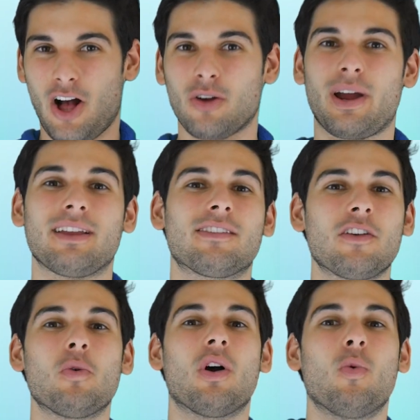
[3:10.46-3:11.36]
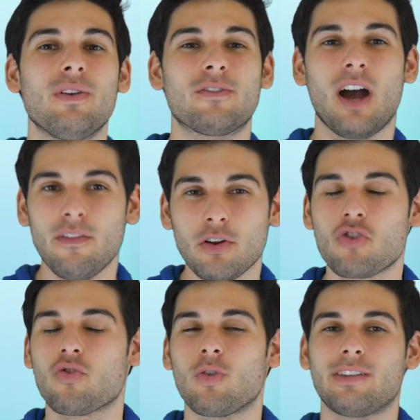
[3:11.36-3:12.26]
All right, so we've covered
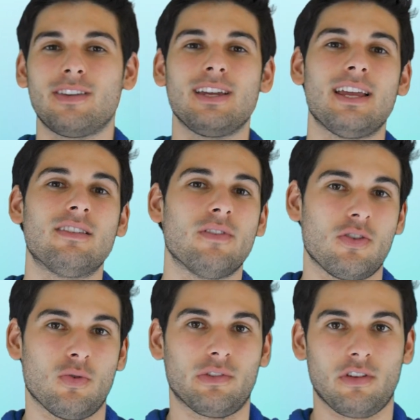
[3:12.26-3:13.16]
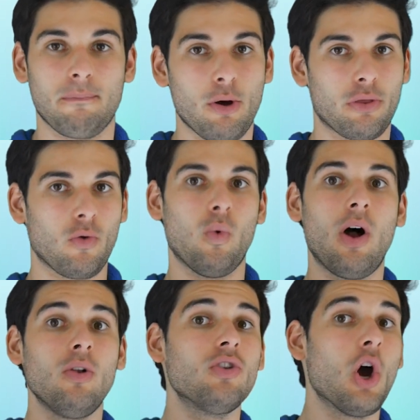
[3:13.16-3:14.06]
trusting individuals, both
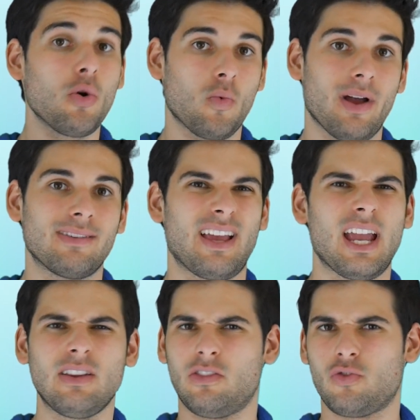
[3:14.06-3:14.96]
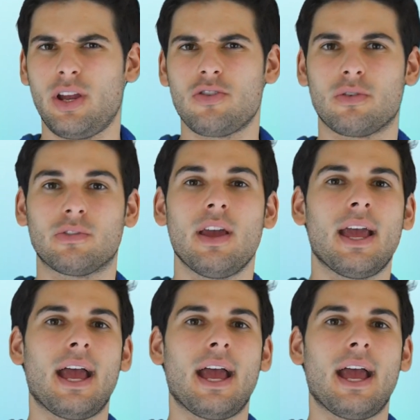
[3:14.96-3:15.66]
well-known ones and strangers,